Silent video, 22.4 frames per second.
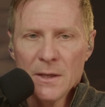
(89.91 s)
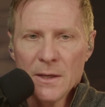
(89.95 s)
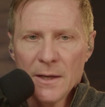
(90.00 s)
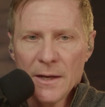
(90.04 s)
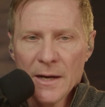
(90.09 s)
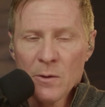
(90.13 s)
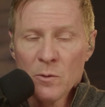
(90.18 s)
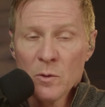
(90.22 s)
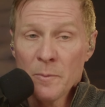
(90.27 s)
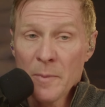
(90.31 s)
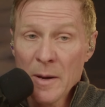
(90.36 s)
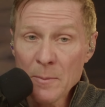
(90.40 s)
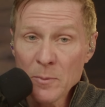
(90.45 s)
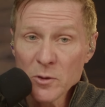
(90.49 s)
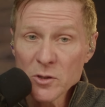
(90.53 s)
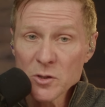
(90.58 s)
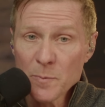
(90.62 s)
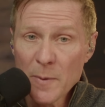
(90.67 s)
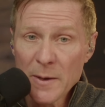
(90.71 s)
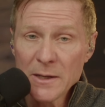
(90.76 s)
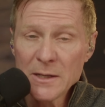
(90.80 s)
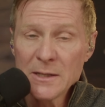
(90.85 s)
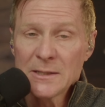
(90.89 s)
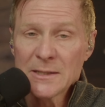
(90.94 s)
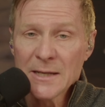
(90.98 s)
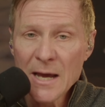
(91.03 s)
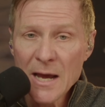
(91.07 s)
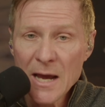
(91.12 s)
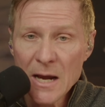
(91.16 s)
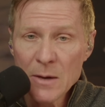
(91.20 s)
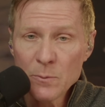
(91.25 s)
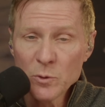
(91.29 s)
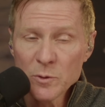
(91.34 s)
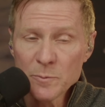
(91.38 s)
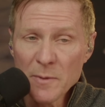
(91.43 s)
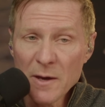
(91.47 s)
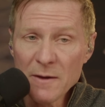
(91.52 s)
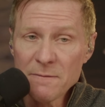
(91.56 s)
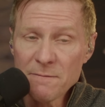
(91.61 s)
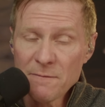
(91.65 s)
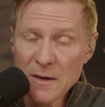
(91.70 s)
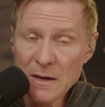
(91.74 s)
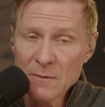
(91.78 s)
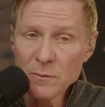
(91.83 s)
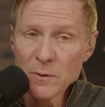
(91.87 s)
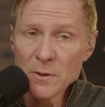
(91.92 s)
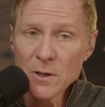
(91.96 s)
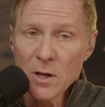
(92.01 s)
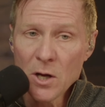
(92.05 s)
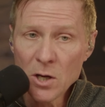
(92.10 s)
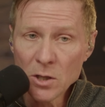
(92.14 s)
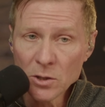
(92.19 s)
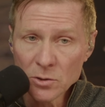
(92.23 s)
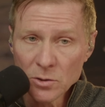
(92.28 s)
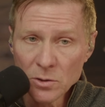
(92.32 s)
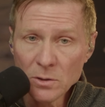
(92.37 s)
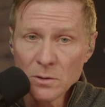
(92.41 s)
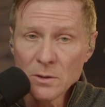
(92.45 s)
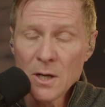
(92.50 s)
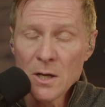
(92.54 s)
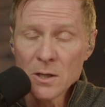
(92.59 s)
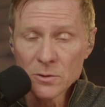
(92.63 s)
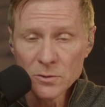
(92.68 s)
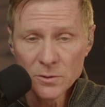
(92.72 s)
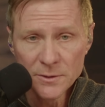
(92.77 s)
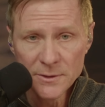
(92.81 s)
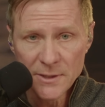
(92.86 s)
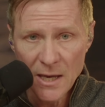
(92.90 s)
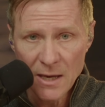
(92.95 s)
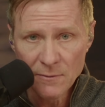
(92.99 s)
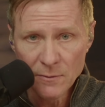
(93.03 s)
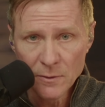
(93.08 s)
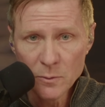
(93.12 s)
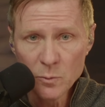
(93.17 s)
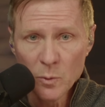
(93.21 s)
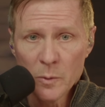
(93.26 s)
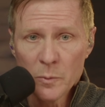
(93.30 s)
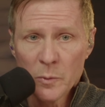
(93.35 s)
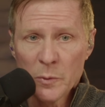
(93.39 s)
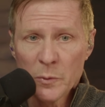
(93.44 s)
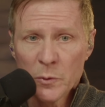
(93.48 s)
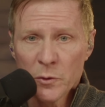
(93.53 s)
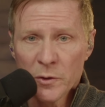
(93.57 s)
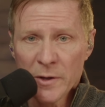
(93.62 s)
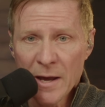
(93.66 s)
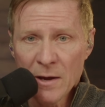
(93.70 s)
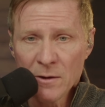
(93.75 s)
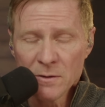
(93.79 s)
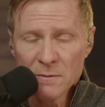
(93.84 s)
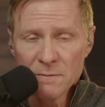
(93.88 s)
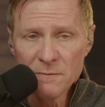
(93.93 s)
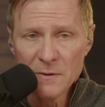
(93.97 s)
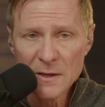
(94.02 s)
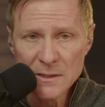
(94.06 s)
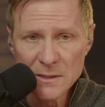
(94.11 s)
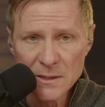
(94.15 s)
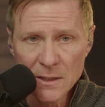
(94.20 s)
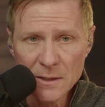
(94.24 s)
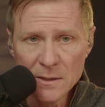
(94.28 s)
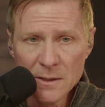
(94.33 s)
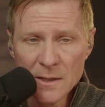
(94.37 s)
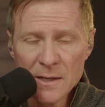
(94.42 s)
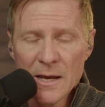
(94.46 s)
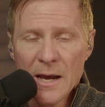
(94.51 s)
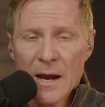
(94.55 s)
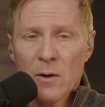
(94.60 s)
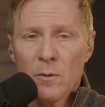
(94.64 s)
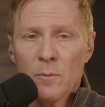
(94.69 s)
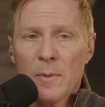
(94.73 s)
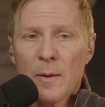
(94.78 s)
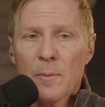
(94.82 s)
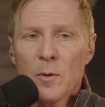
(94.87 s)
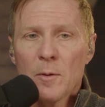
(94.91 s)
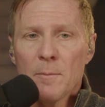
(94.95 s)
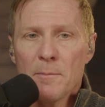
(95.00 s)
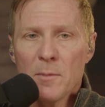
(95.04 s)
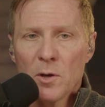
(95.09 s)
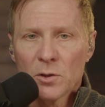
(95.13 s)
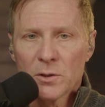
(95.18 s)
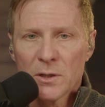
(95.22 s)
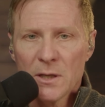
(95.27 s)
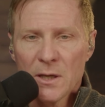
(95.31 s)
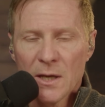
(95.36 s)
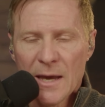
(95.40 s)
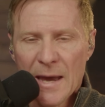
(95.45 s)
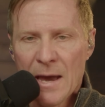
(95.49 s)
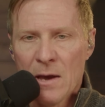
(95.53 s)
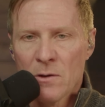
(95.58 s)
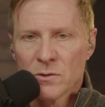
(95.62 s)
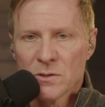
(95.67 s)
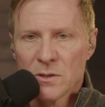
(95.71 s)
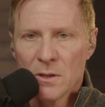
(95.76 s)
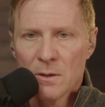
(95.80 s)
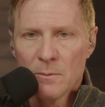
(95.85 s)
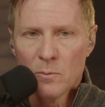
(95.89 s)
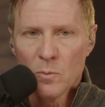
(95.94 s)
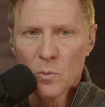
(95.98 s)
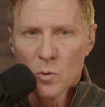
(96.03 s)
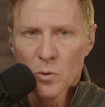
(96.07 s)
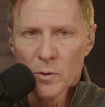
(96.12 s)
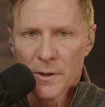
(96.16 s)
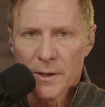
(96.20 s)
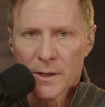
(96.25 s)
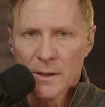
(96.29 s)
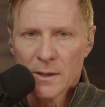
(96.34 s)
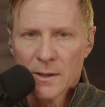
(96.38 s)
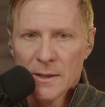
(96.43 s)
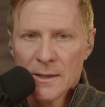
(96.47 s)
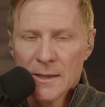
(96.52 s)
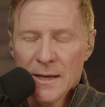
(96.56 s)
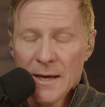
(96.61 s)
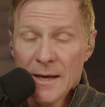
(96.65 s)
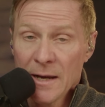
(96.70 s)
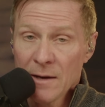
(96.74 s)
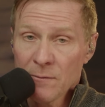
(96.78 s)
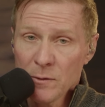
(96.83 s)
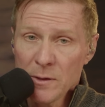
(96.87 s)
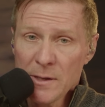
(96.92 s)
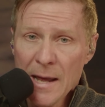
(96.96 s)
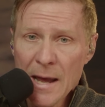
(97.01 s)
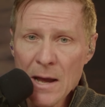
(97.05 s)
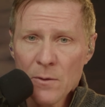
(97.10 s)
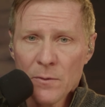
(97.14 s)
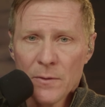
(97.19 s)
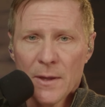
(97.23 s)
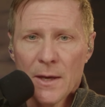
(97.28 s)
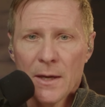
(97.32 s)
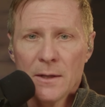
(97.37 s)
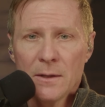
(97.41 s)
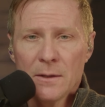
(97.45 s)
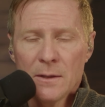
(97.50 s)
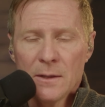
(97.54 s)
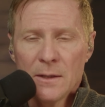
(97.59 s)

And I remember spending time with my favorite uncle, Uncle David, when we would go down to visit. I remember milking cows in the morning. And every now and then,